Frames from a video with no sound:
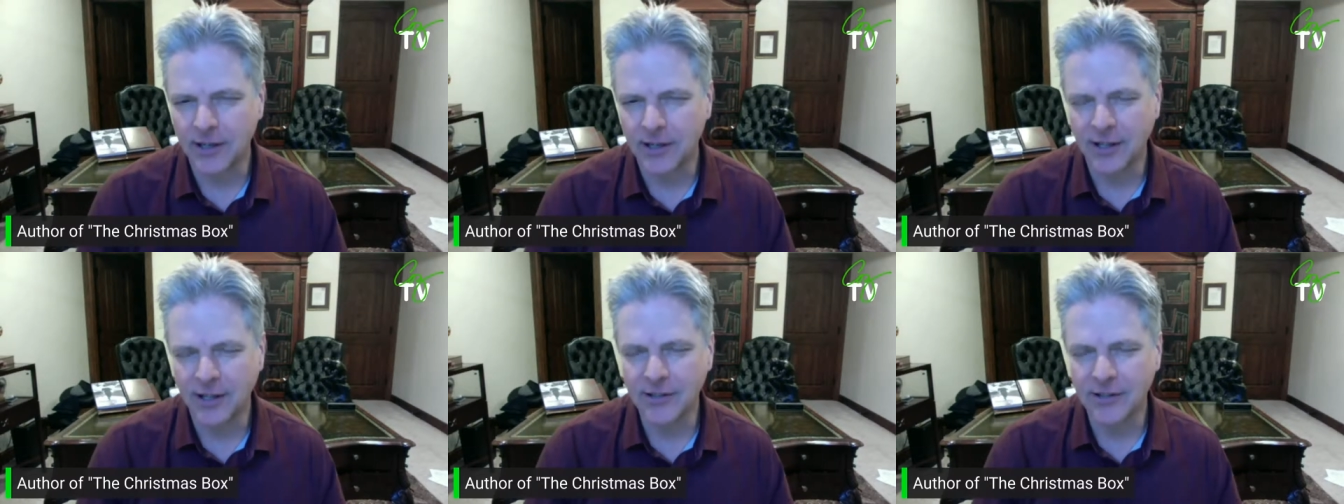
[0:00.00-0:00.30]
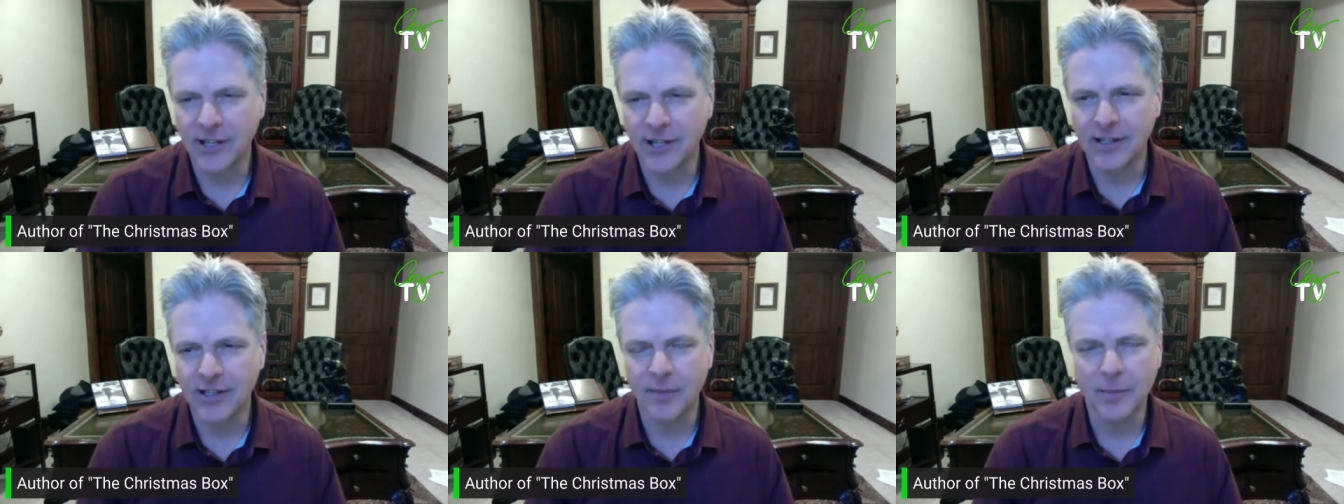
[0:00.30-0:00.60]
I, I
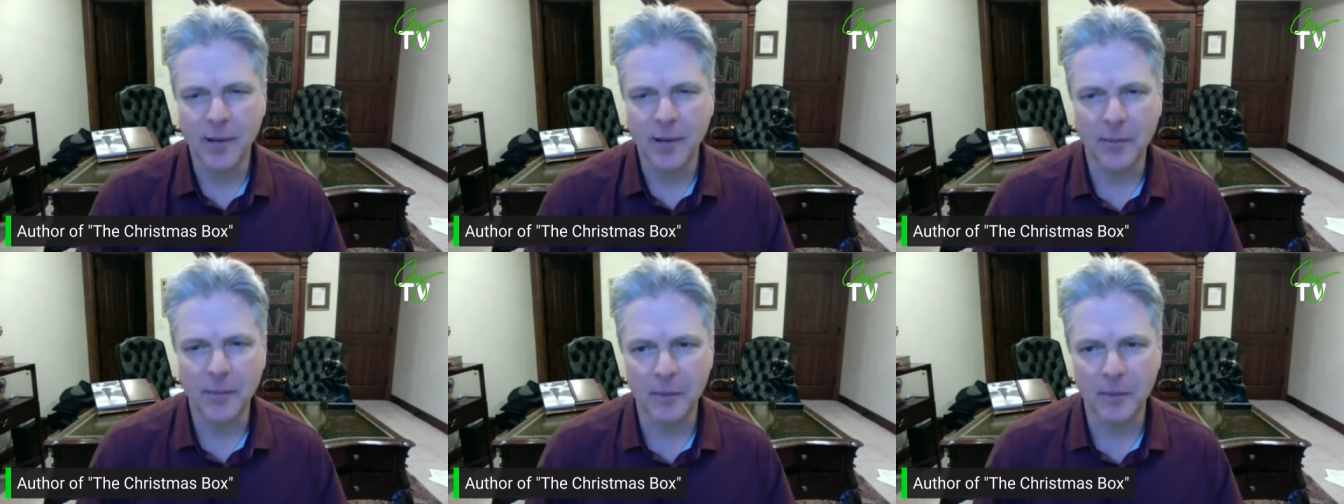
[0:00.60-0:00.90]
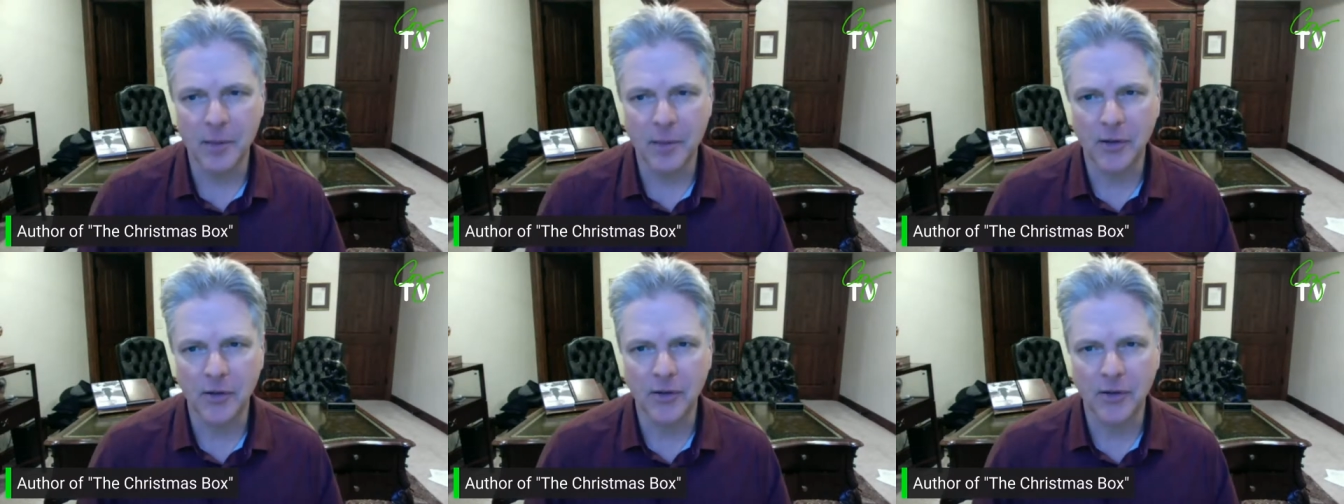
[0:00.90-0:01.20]
saw that they paid me
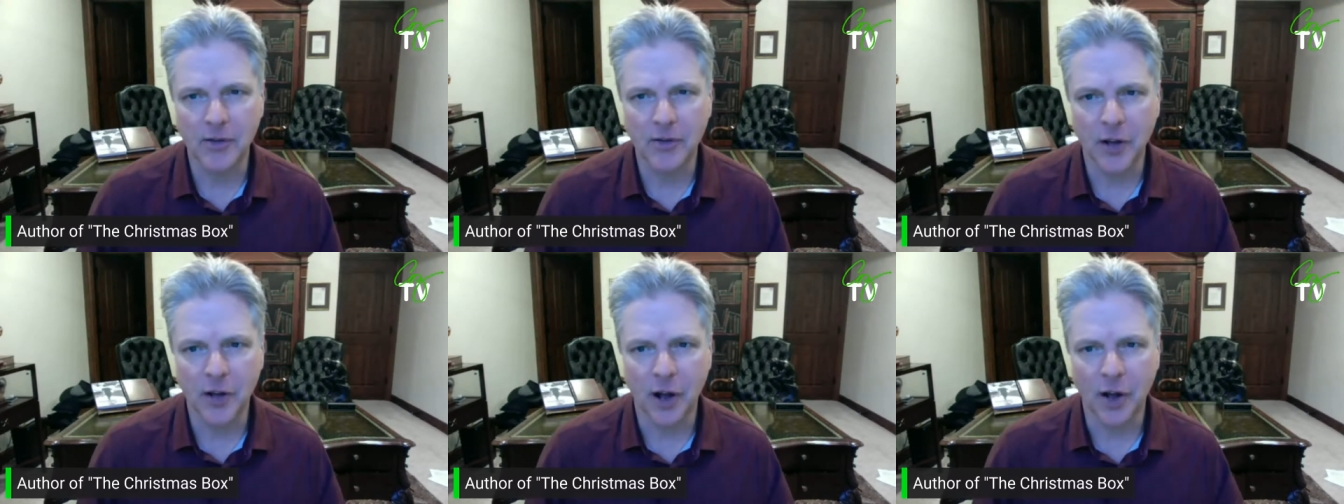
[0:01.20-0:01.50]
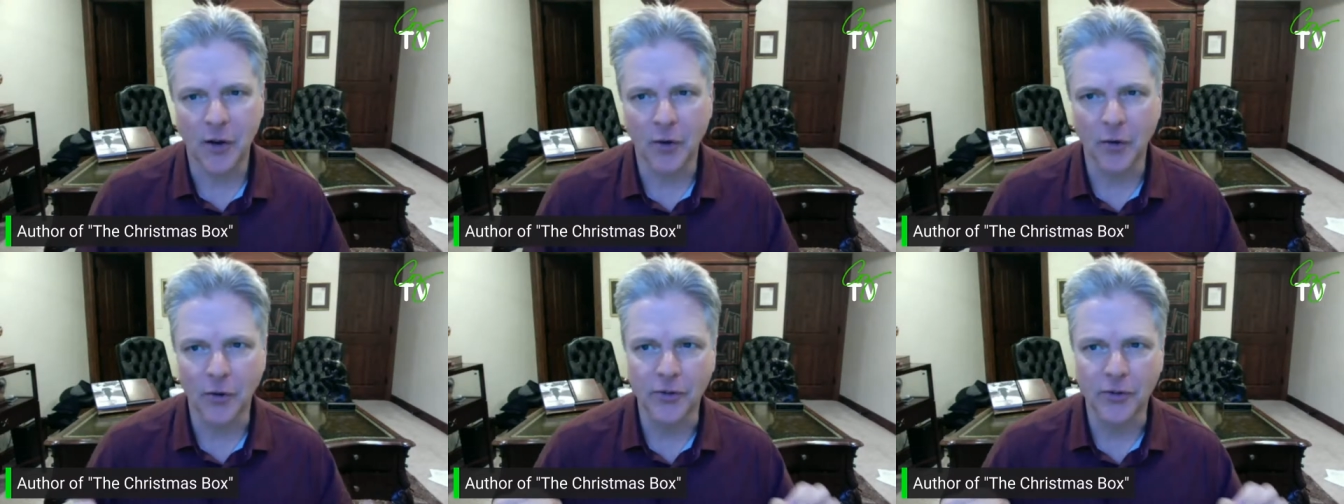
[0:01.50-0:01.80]
millions of
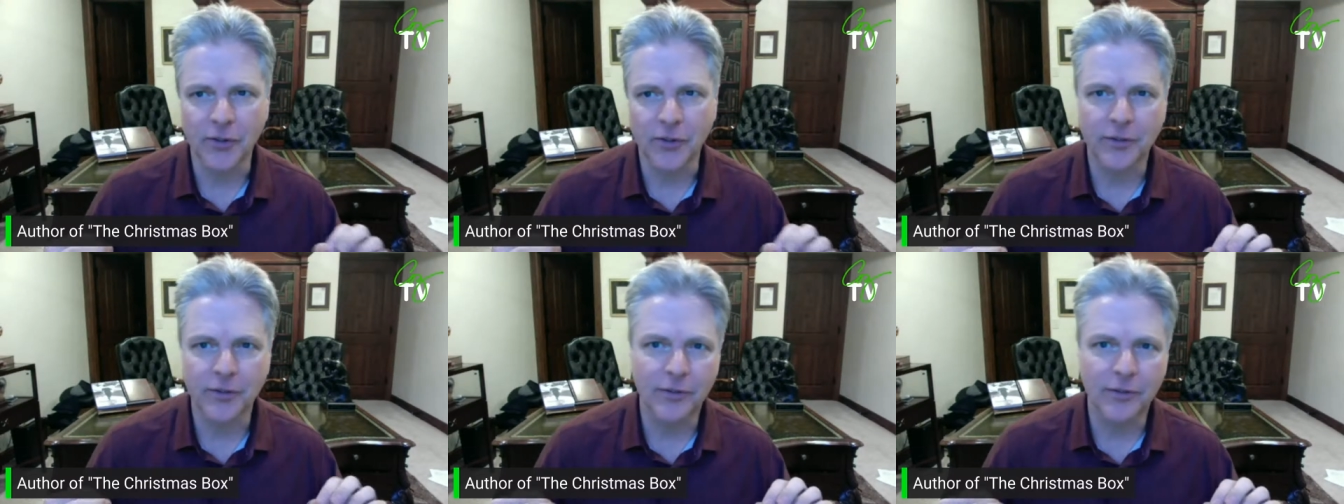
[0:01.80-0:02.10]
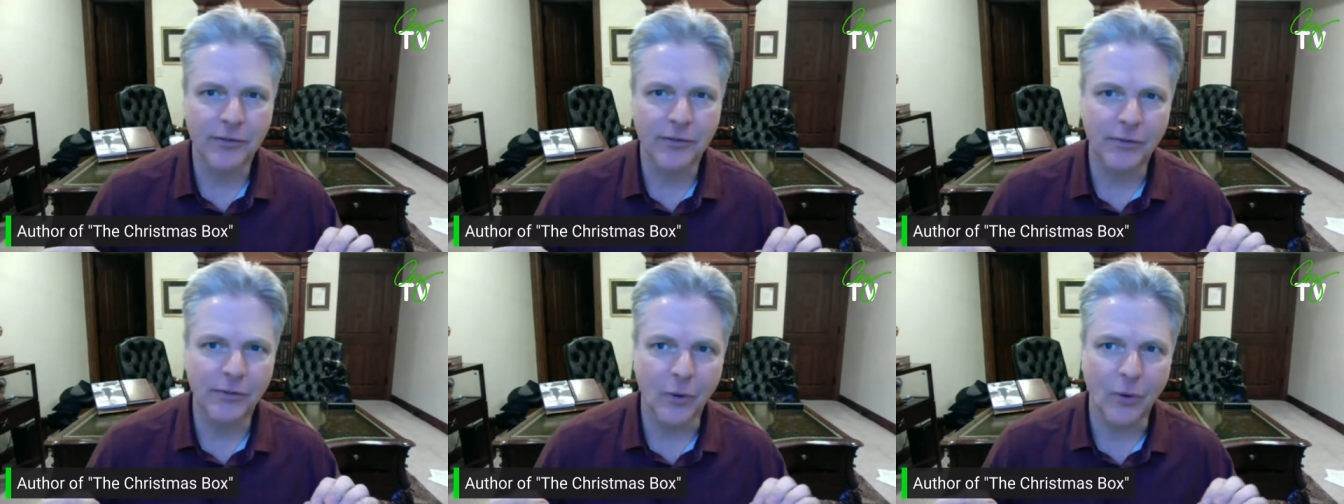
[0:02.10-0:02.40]
dollars
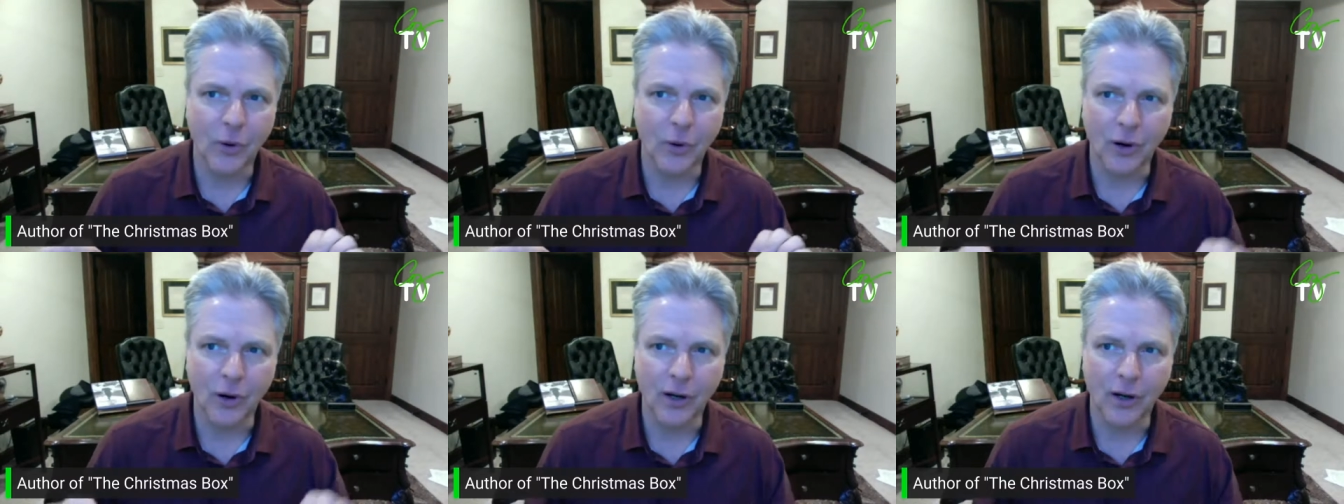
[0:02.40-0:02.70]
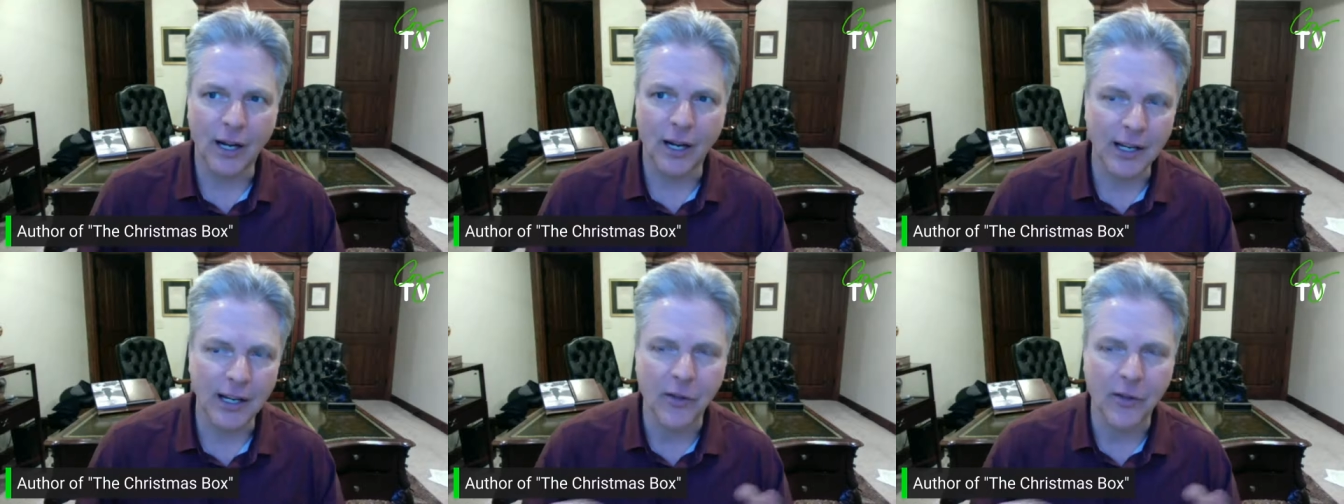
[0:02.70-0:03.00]

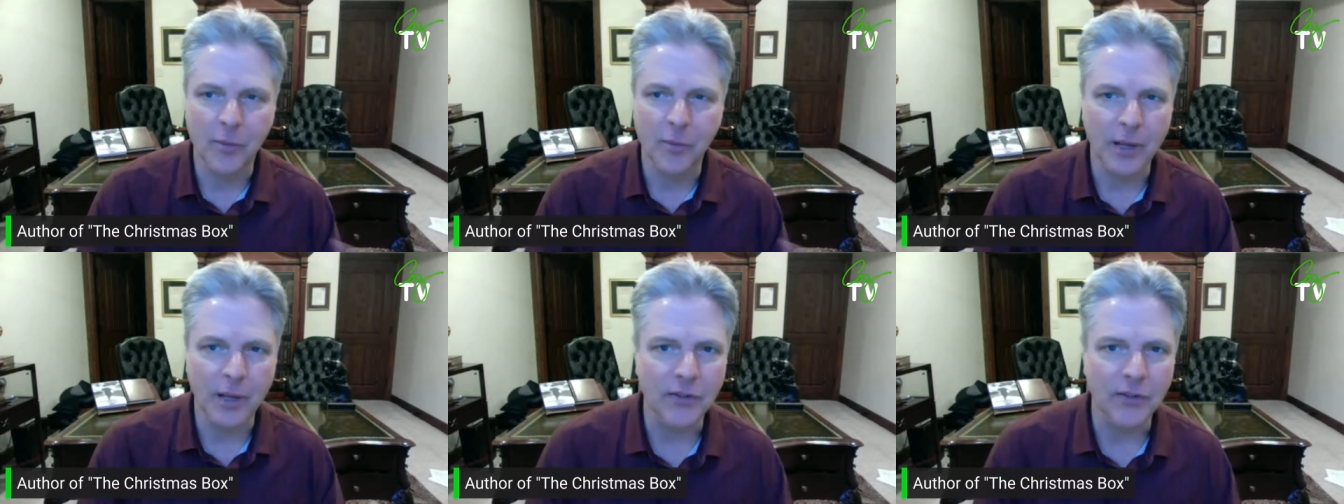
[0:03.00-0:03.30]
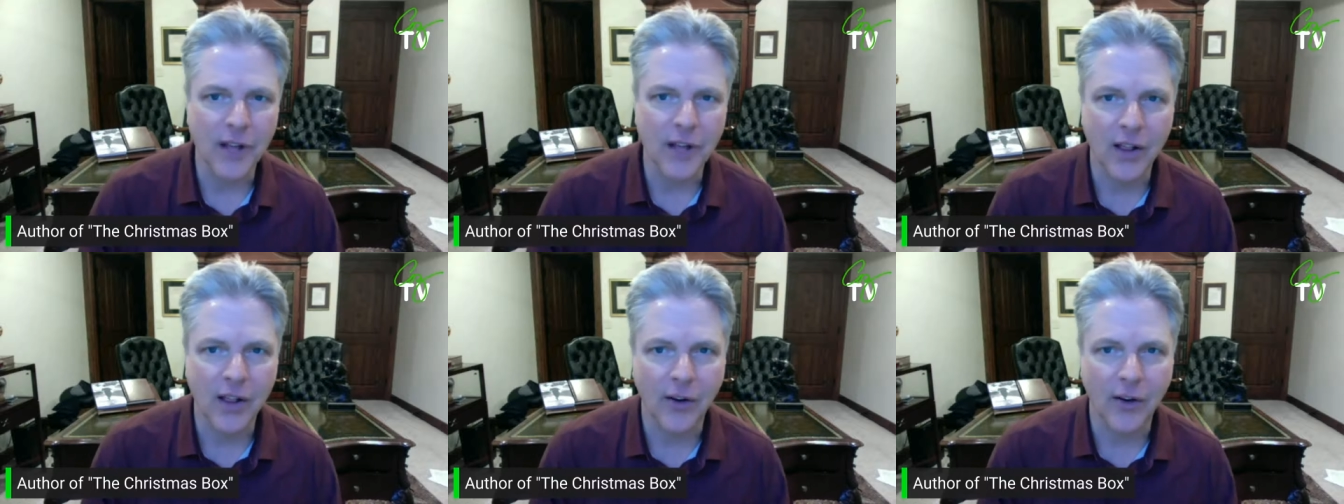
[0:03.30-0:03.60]
for another
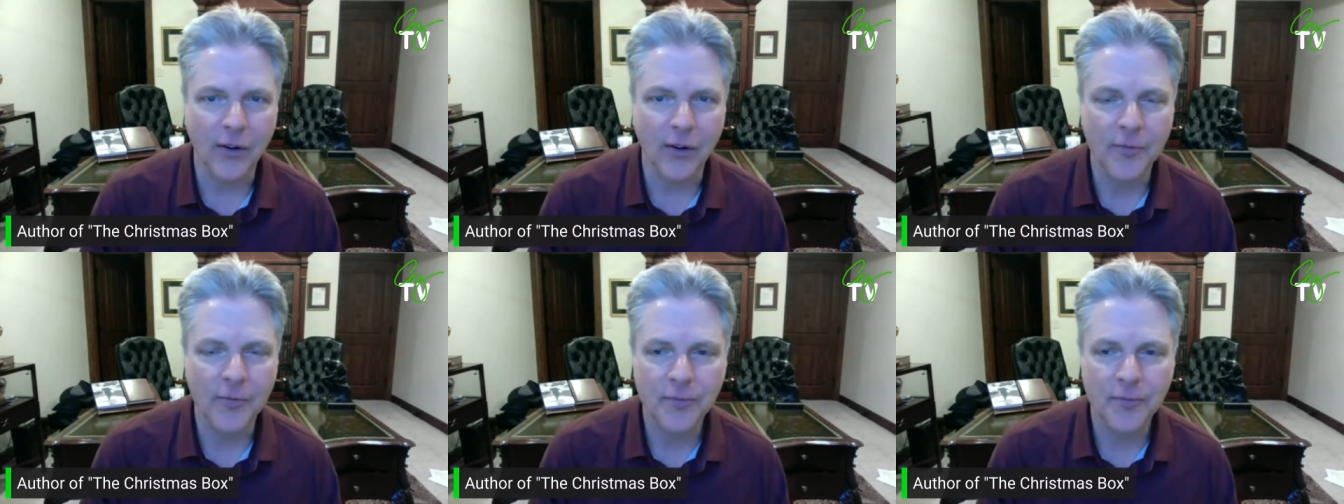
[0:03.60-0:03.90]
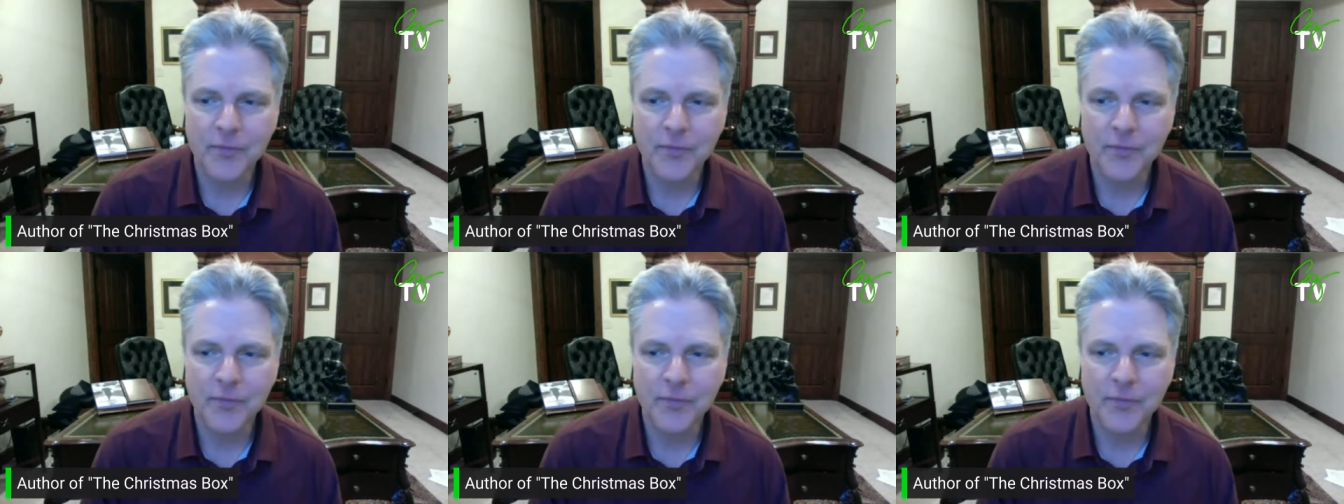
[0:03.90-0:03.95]
bestseller,